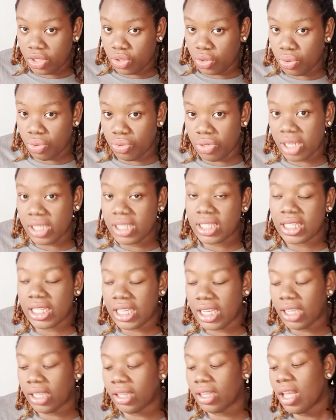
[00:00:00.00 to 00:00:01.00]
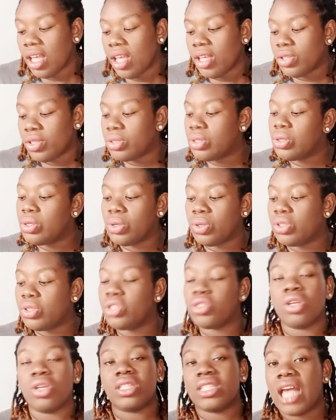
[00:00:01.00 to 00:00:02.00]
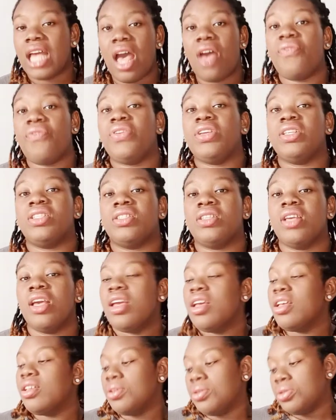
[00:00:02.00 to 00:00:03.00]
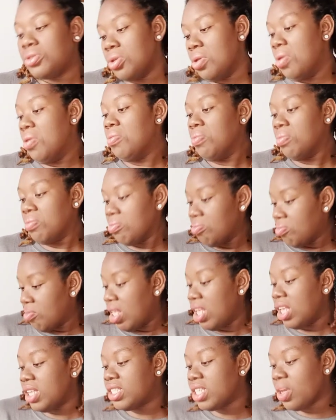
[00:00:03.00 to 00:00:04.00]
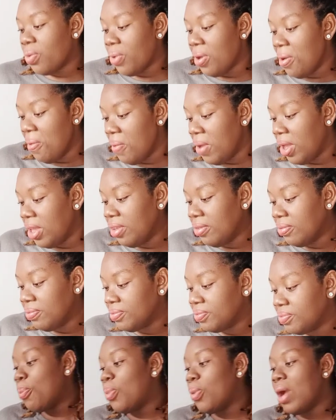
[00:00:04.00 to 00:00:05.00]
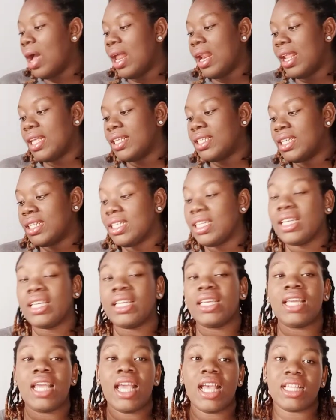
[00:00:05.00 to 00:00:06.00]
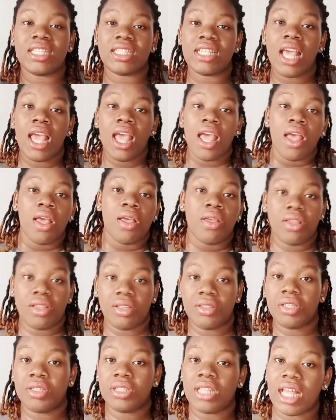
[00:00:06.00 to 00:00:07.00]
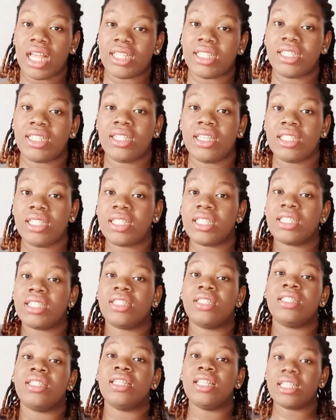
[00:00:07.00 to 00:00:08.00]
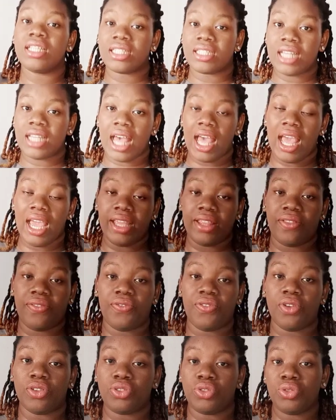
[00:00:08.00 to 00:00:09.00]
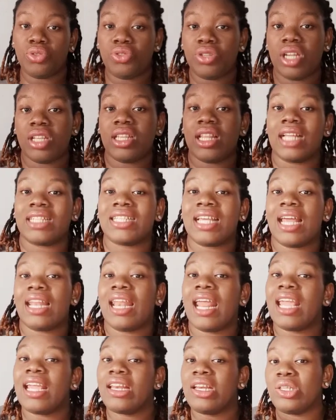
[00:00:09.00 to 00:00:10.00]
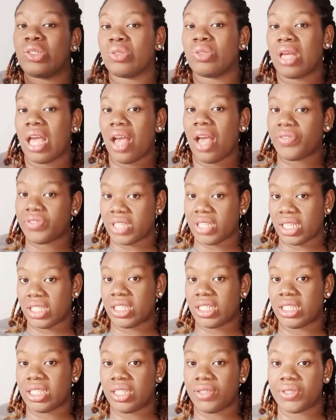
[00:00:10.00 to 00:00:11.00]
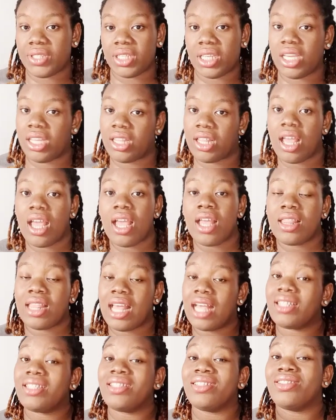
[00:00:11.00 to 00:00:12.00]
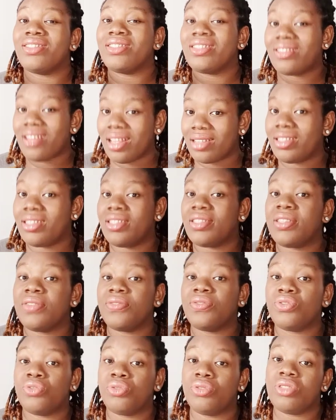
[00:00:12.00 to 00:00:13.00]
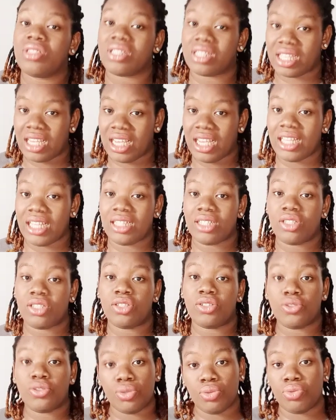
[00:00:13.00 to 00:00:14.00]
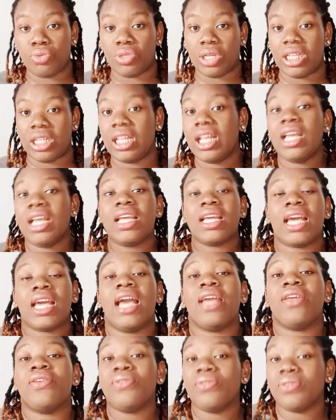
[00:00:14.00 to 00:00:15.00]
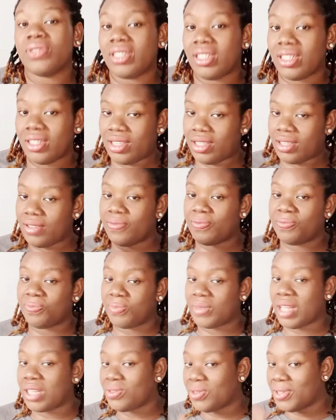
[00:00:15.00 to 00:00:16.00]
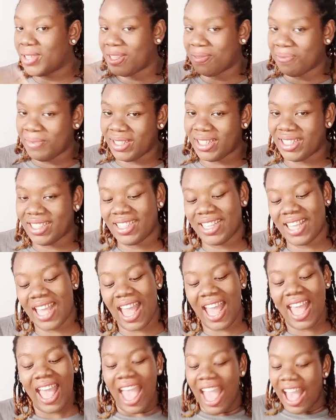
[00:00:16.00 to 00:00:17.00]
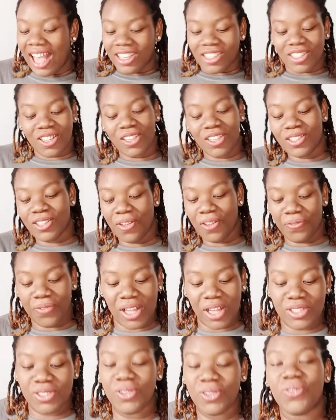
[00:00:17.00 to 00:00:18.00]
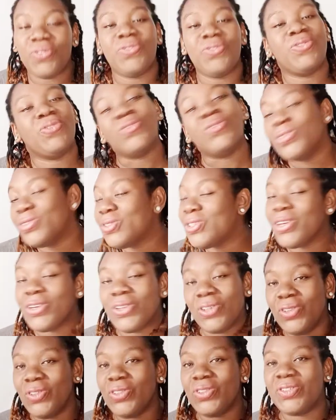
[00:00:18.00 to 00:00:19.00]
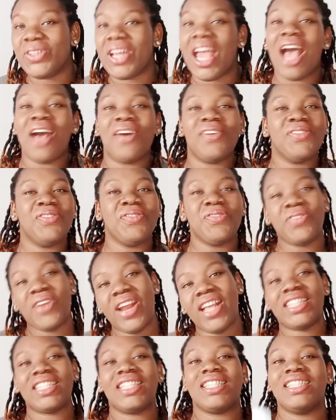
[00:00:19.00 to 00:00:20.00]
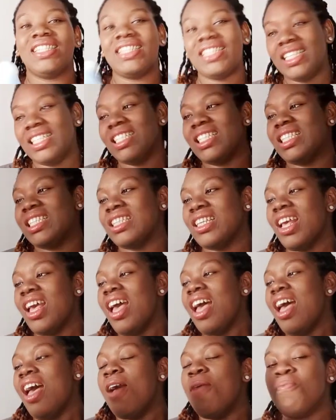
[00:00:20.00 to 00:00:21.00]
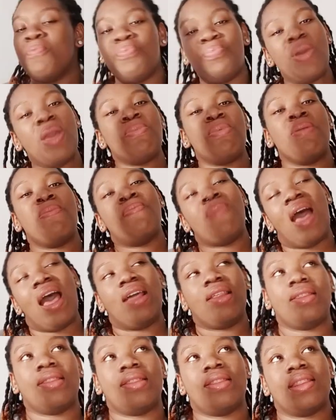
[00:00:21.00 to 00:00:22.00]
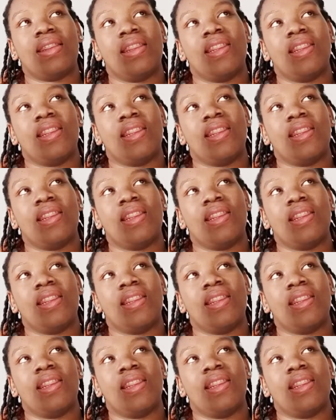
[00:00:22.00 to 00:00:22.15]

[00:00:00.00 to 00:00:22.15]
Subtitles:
children's skin, so they don't have it. So it's a win-win. Hypoallergenic, yes. That's it is designed for children that are likely to have sensitive skin. That is sensitive skinned children can use it. That's what it means. Yeah. So far so good. I'll rate this baby bath